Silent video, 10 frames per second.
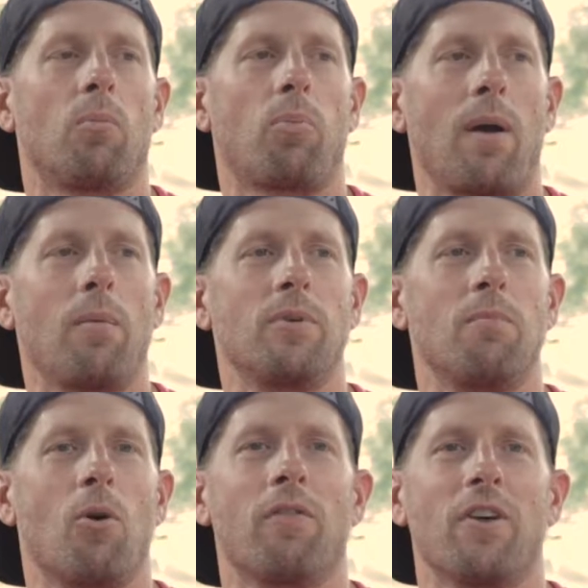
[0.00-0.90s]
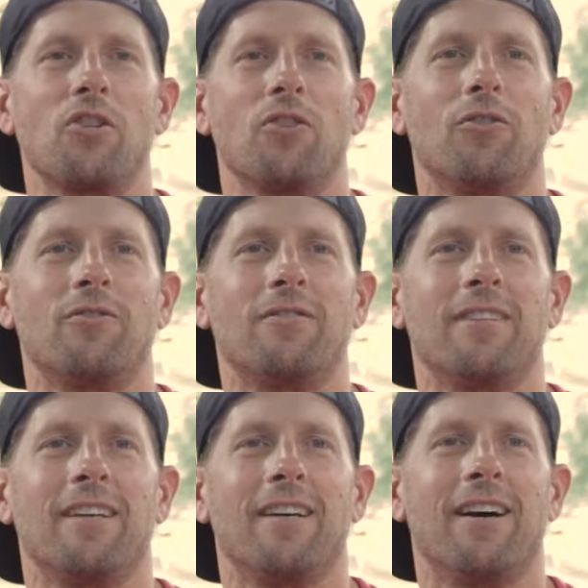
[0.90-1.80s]
probably motivational.
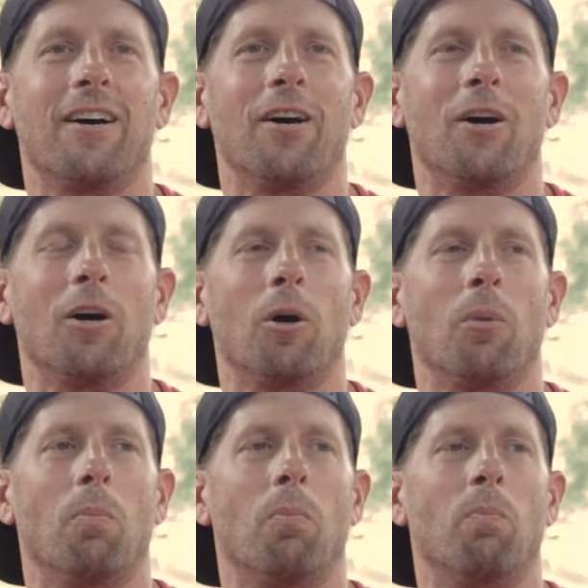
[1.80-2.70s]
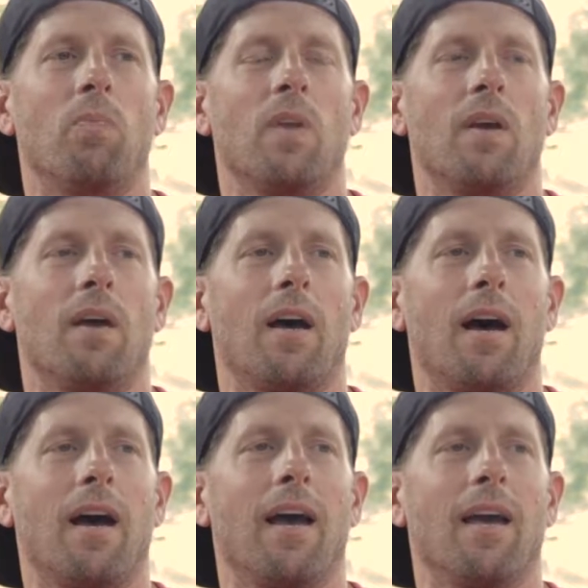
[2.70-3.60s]

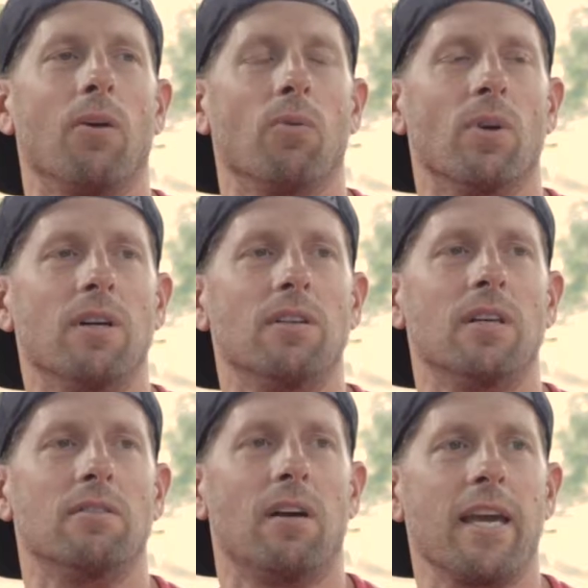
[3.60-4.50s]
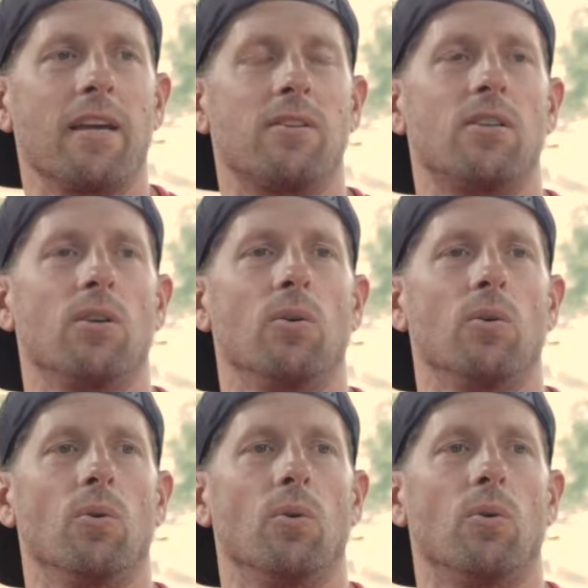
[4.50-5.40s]
I really like
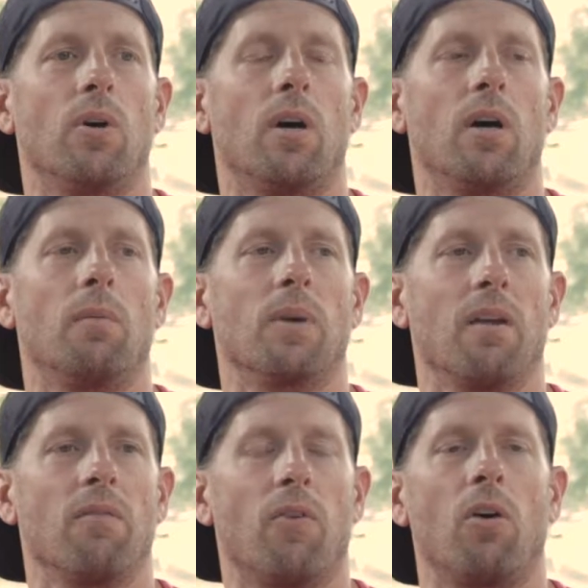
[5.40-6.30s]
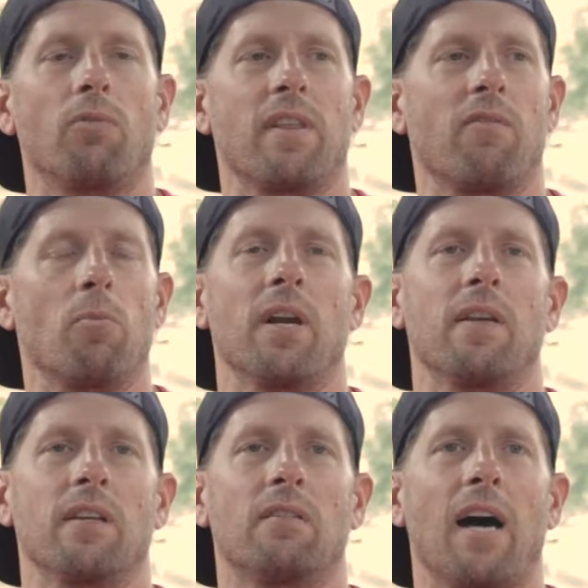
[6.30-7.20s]
to get involved with everybody
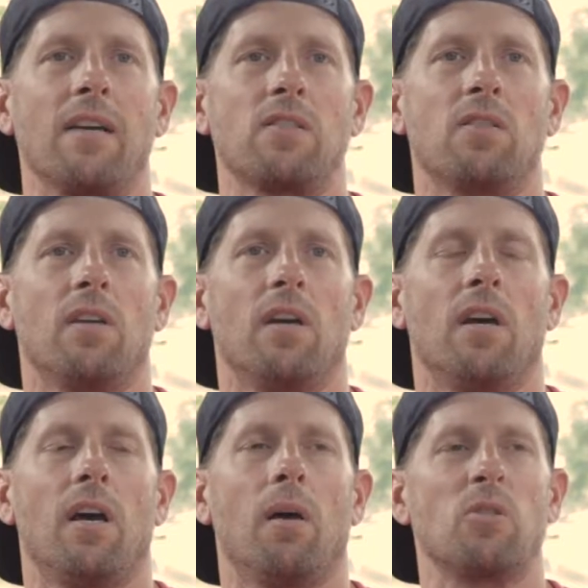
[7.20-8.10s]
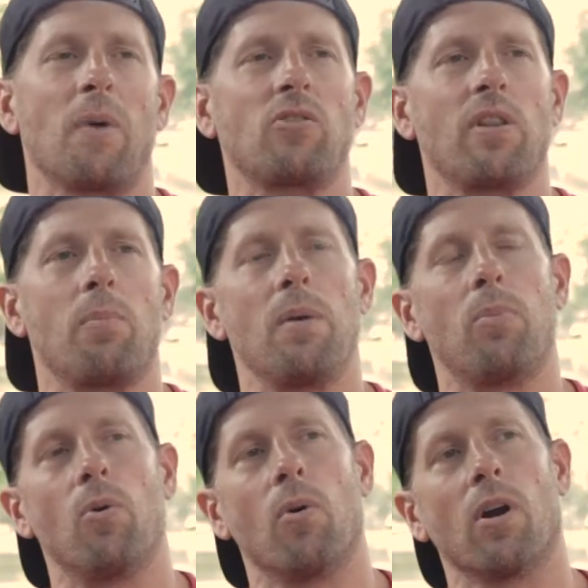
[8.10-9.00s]
in the class, especially the
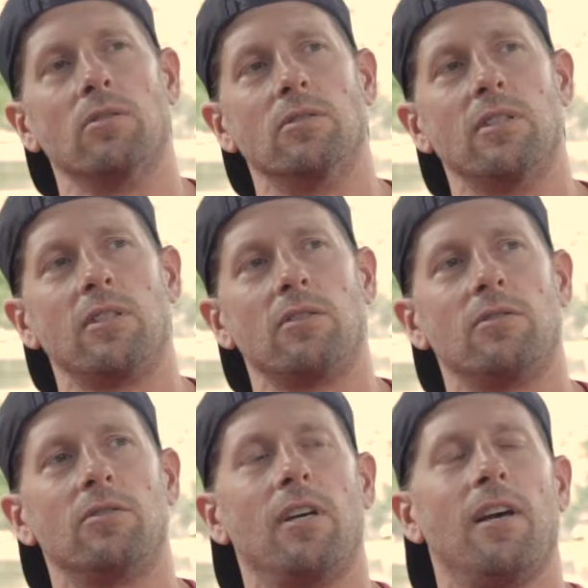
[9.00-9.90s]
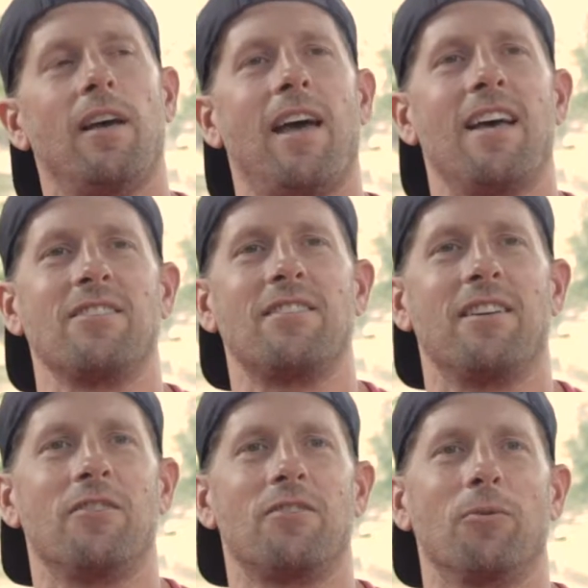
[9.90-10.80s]
people who are a little
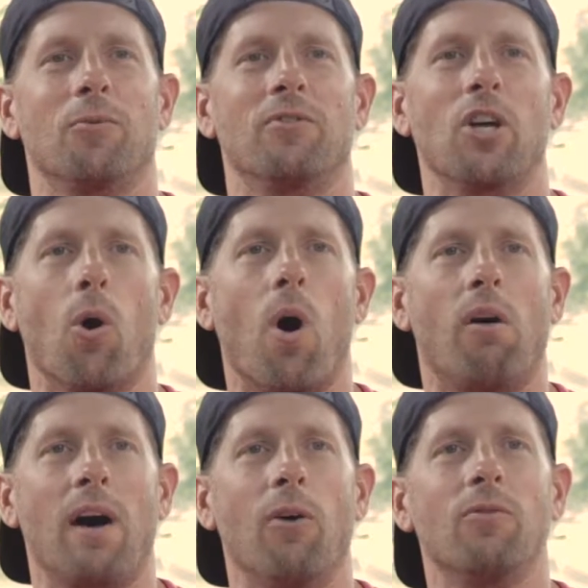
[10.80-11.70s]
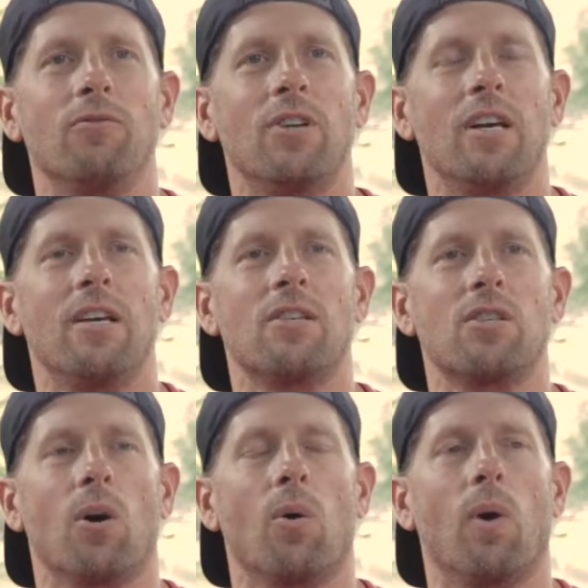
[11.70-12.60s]
hesitant to really go all out.
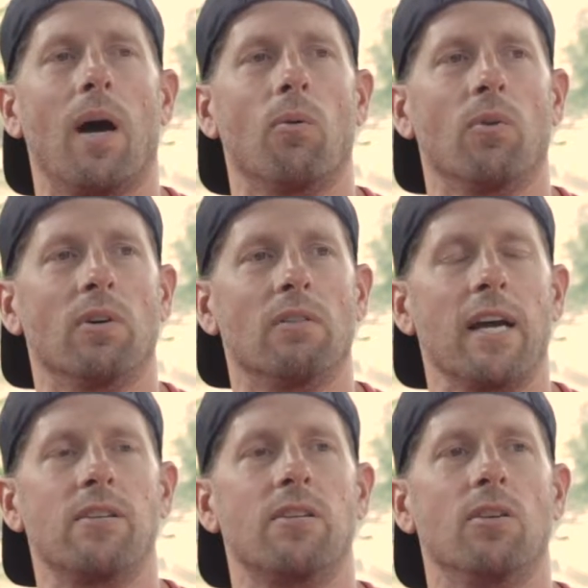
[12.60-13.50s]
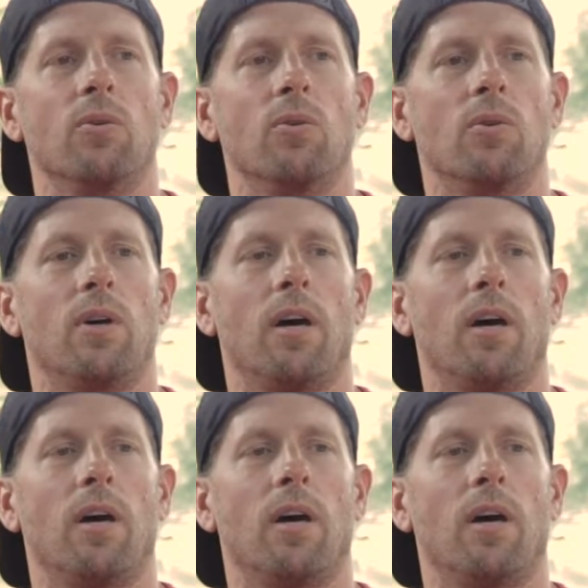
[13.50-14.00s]
So I really like to